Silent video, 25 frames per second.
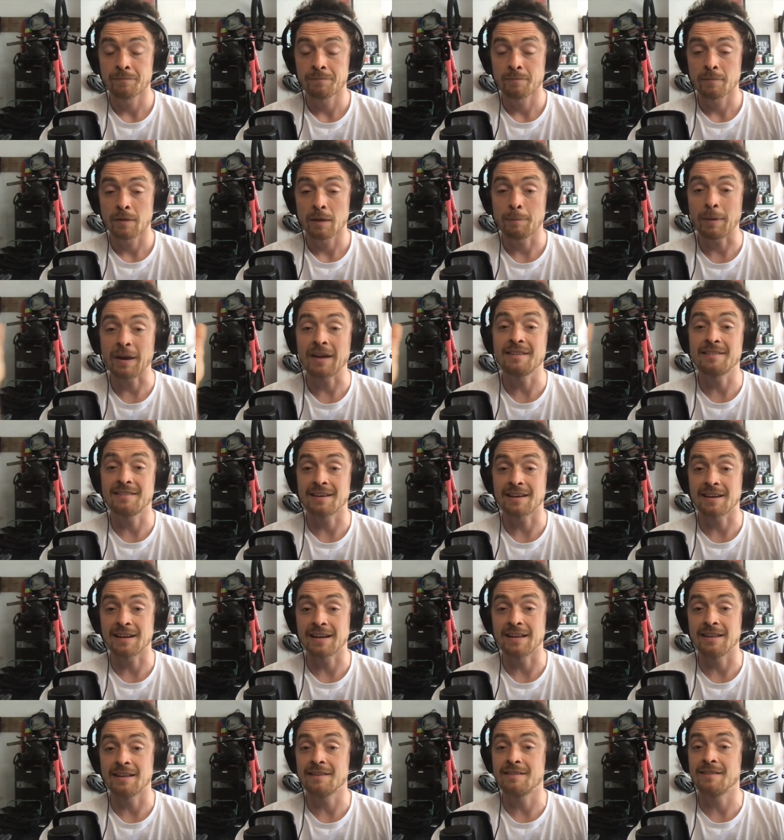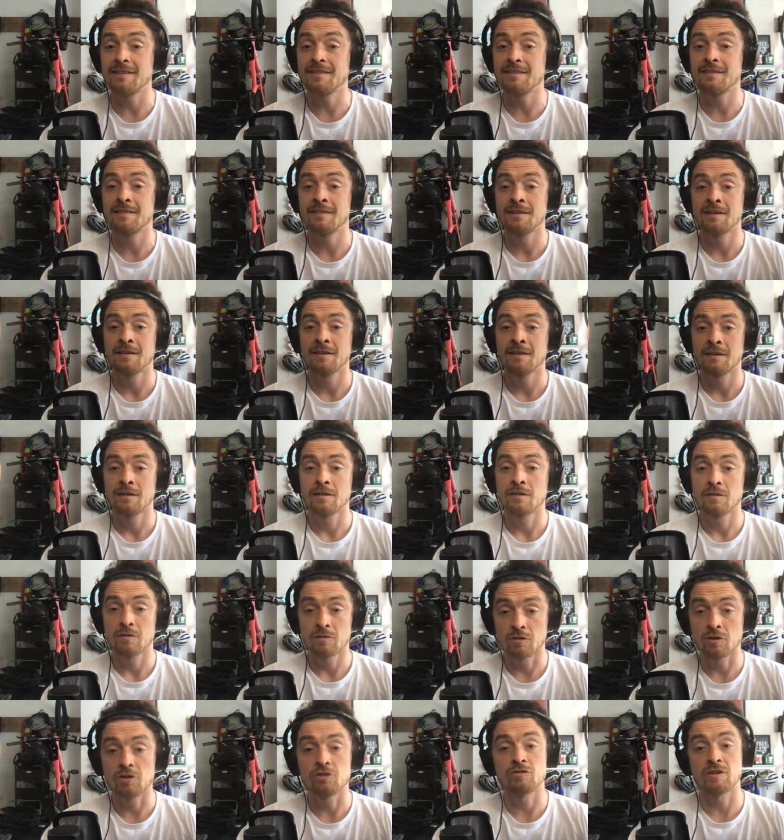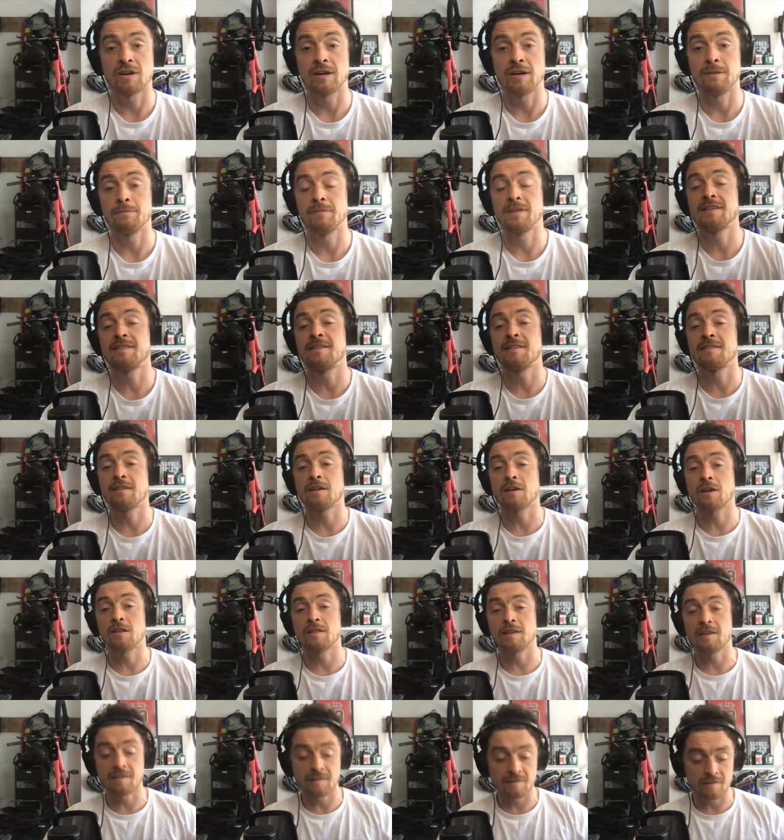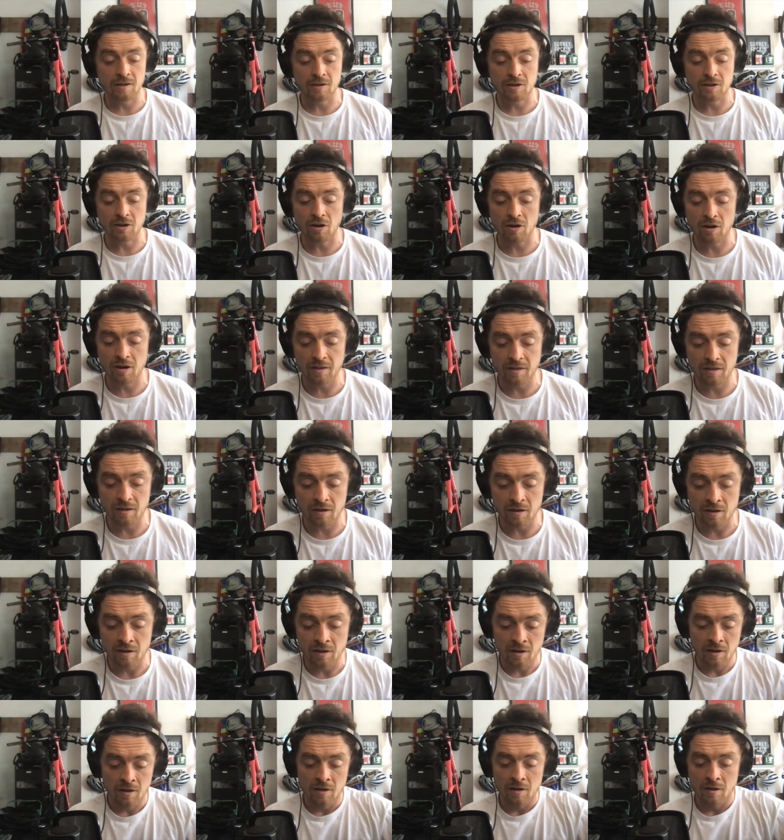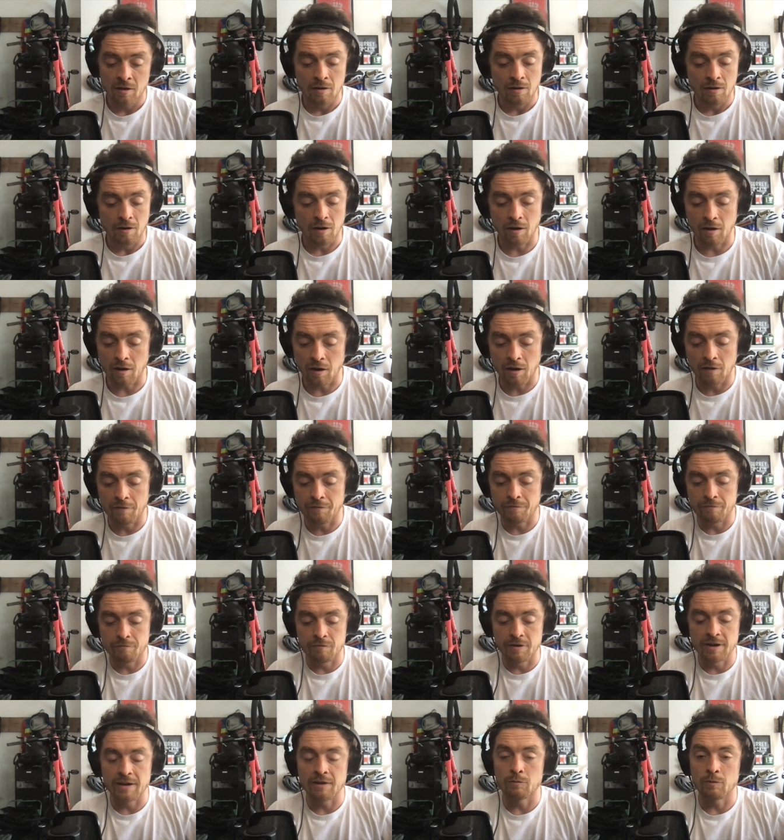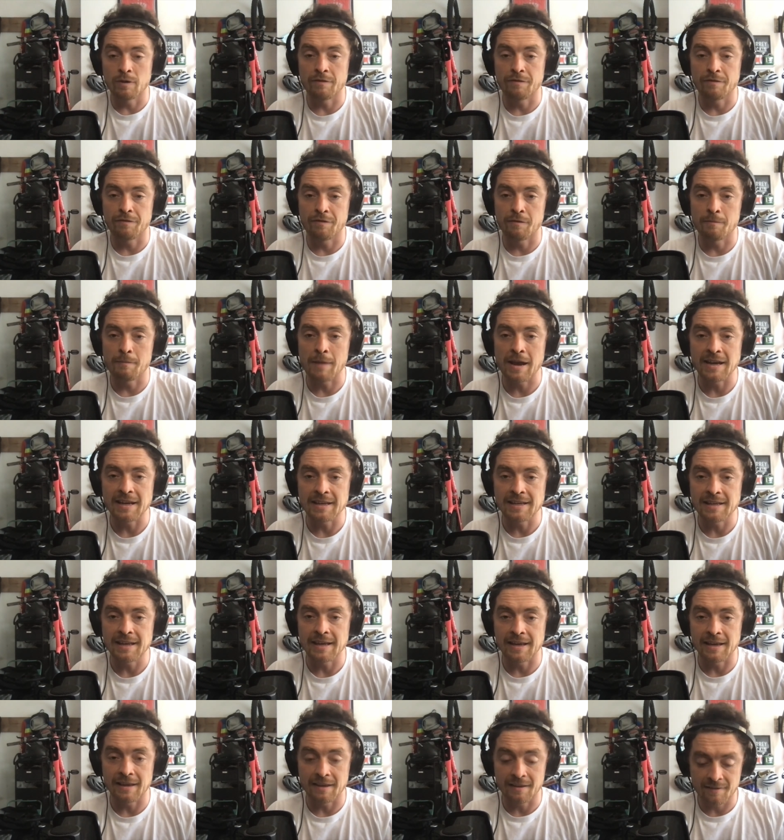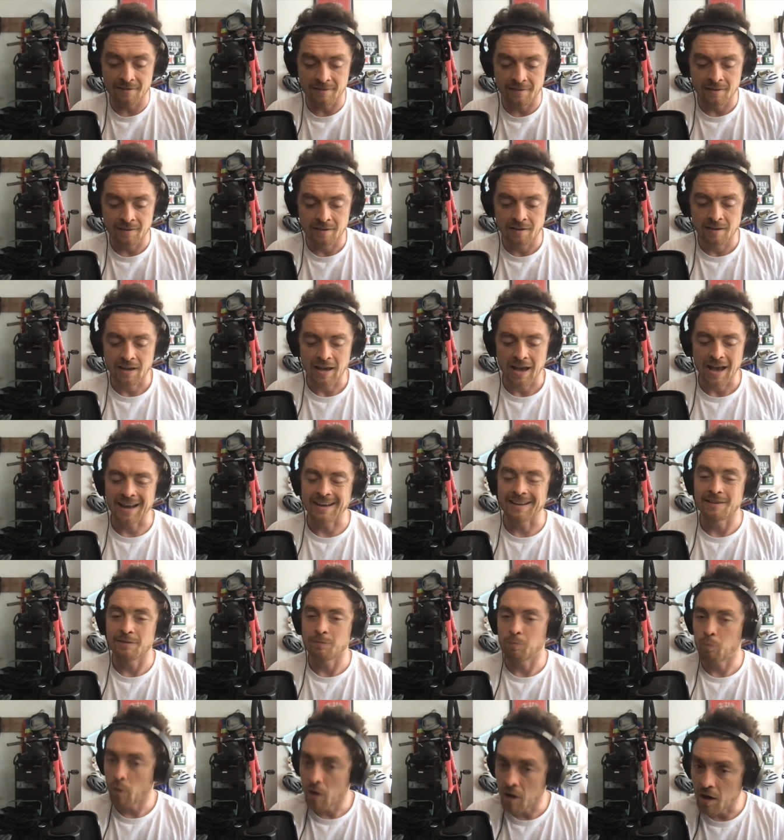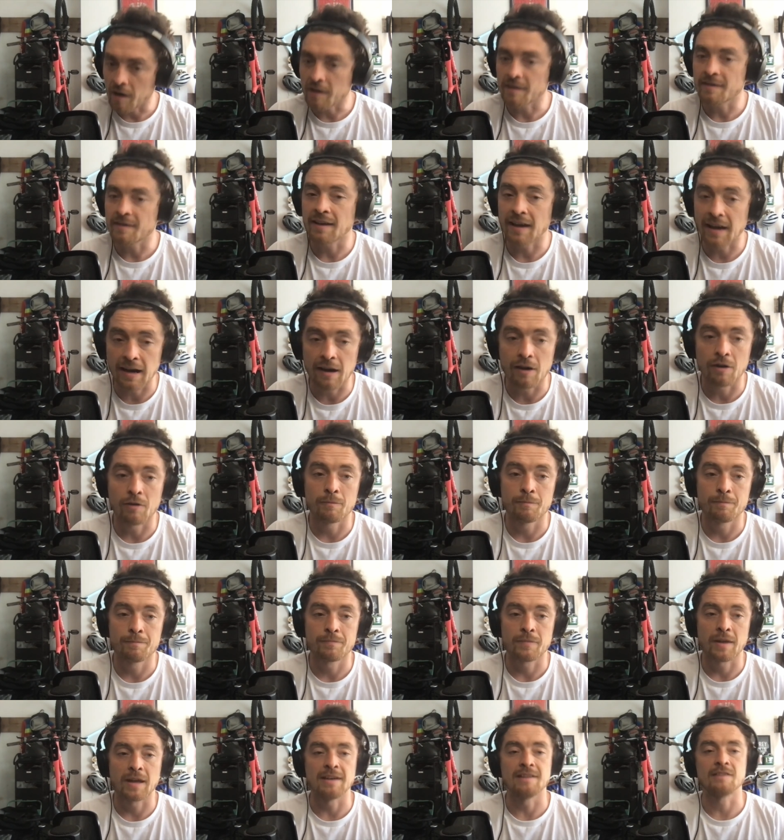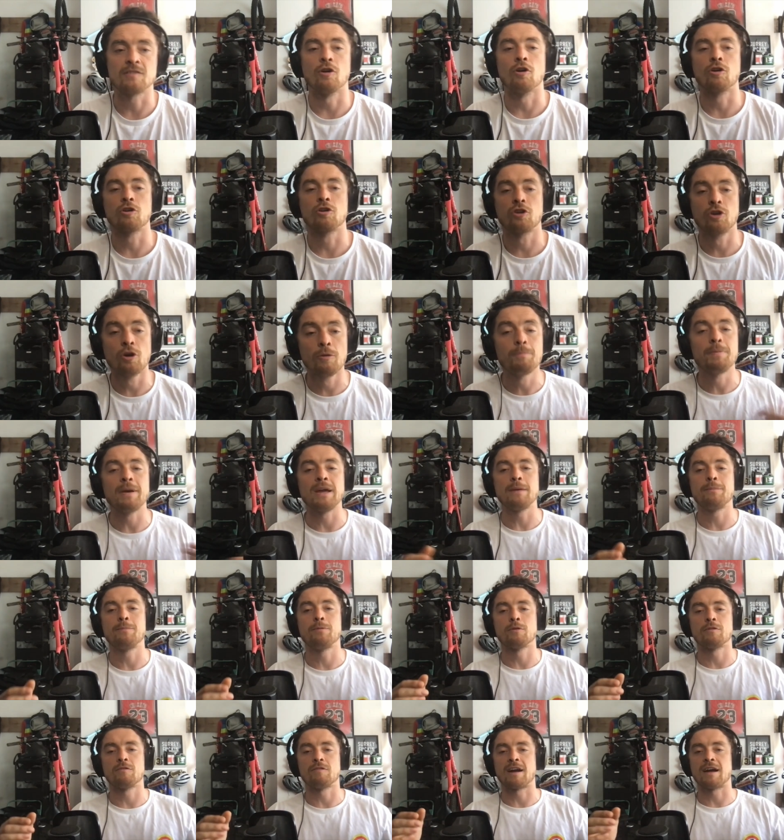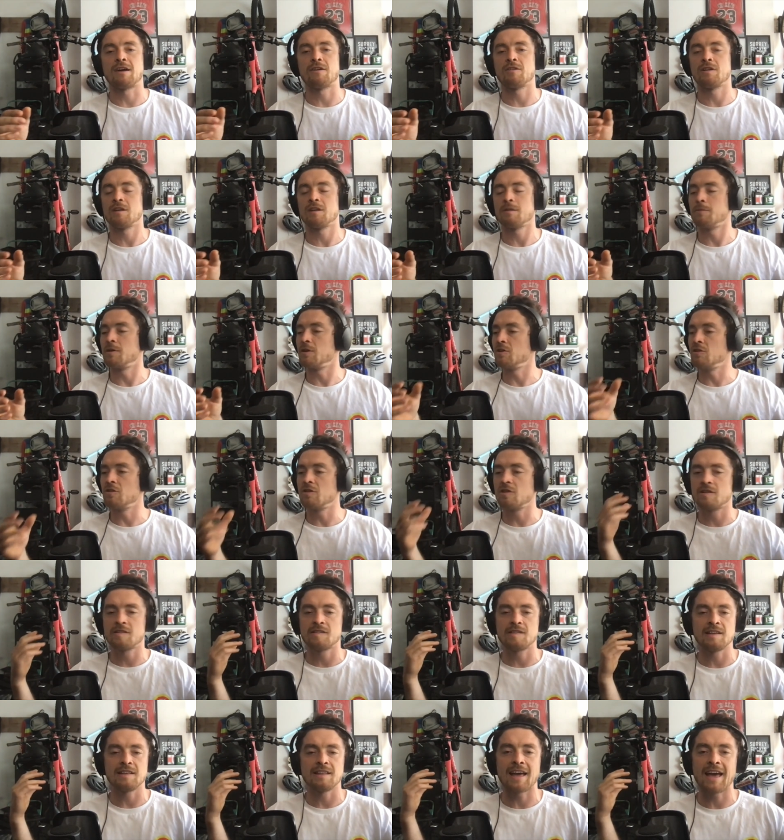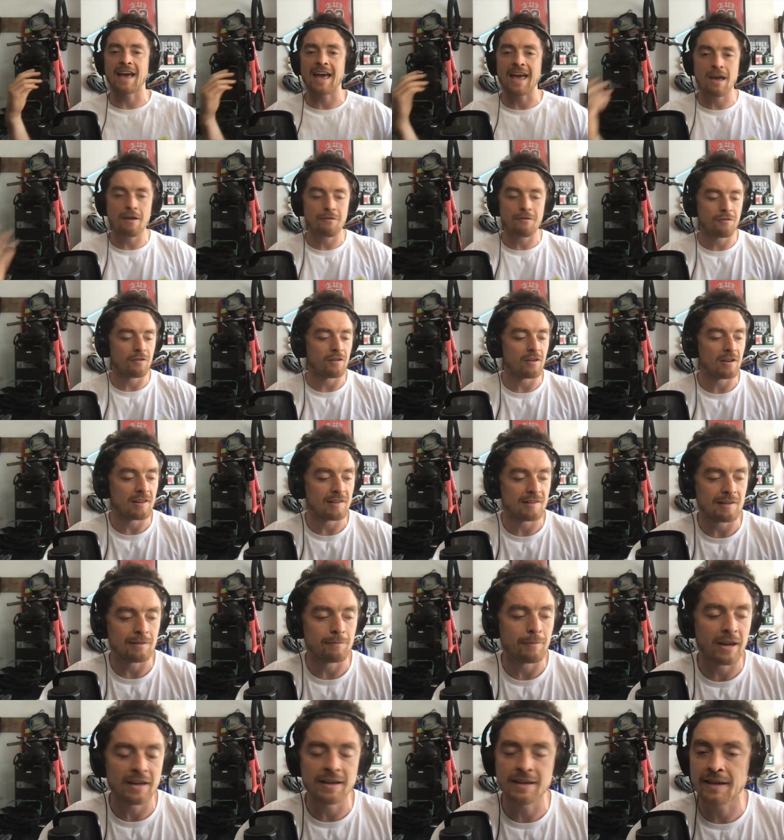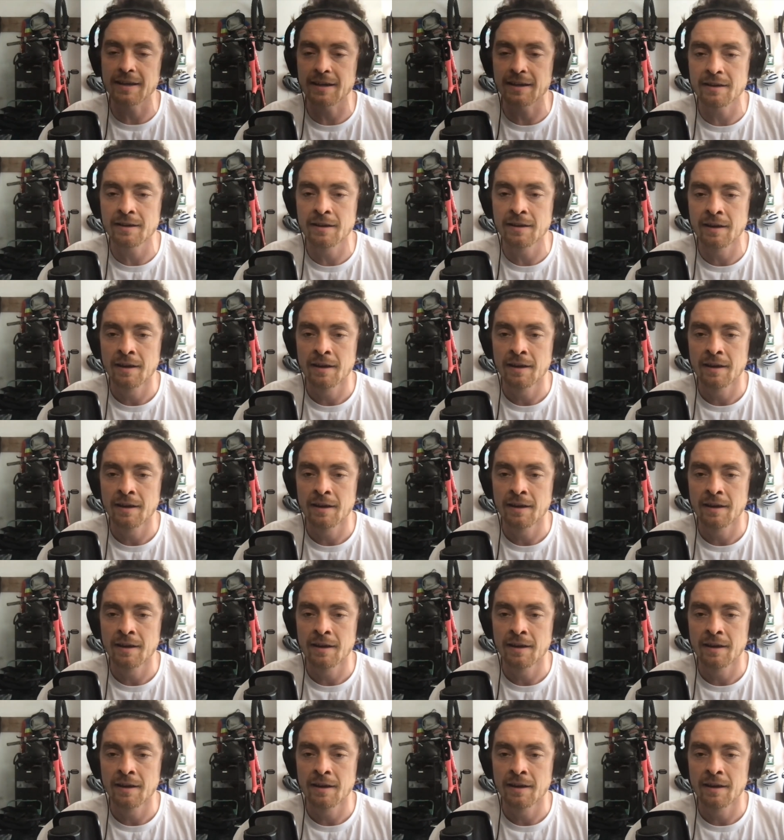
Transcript: Basically, I think is it is the dream. The dream. This is, a, is this dream. is a guy that I, have ridden with for many years, and he's worked it out, and he's got good people around him, and you just see they're effortlessly making